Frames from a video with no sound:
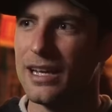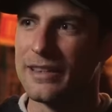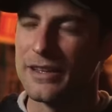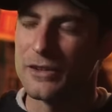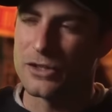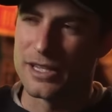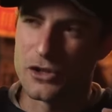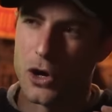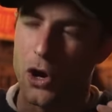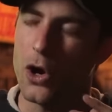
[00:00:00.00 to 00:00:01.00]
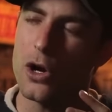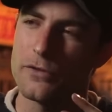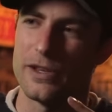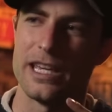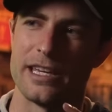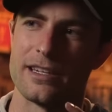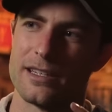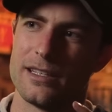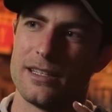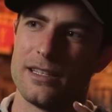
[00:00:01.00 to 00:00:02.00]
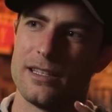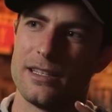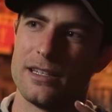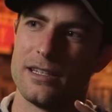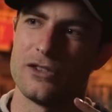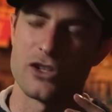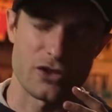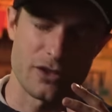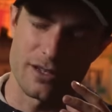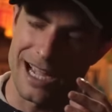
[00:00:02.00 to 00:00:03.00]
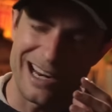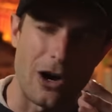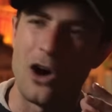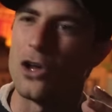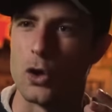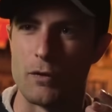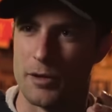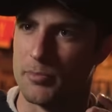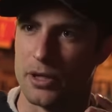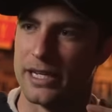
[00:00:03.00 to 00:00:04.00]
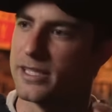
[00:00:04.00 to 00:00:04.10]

and then there's this RV just kind of all over the place.